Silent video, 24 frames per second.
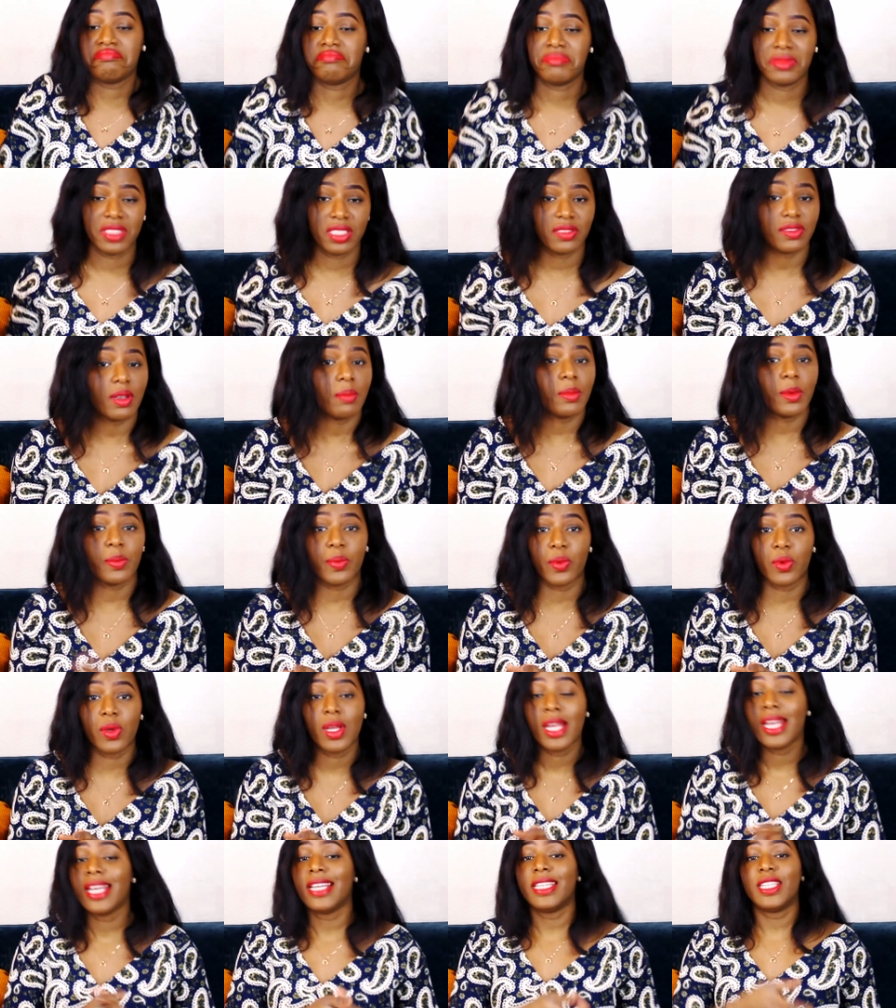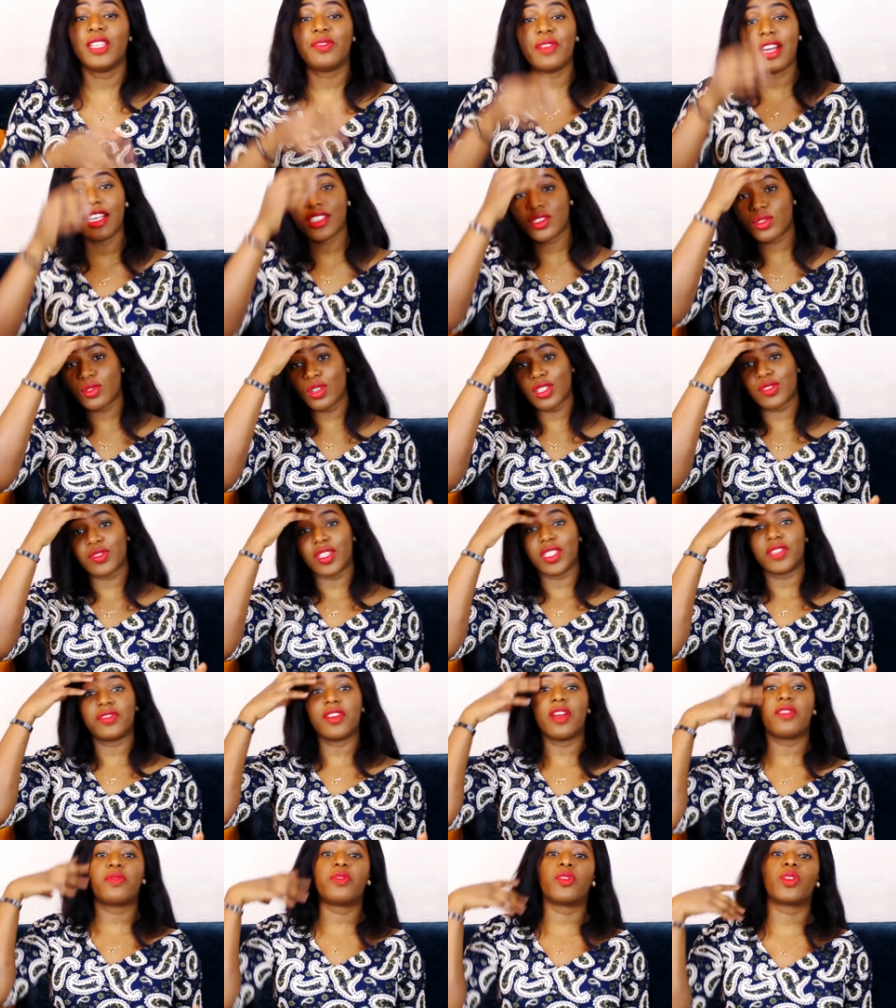different people, different strokes for
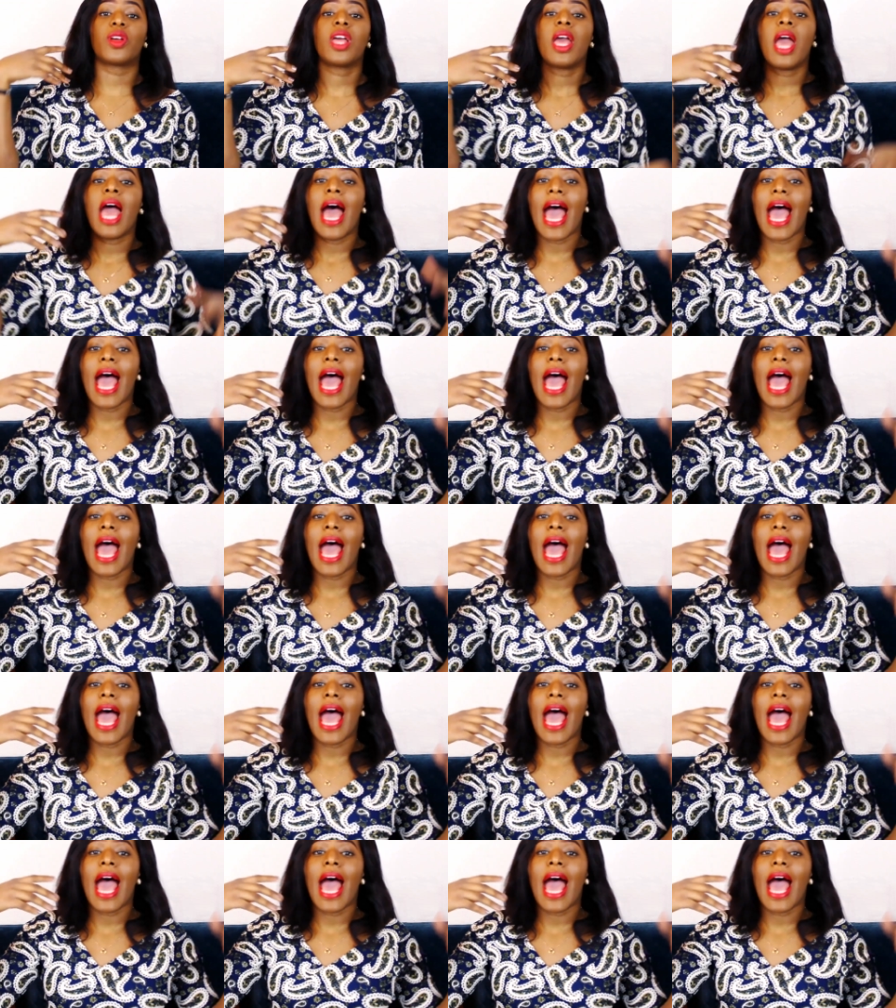different folk.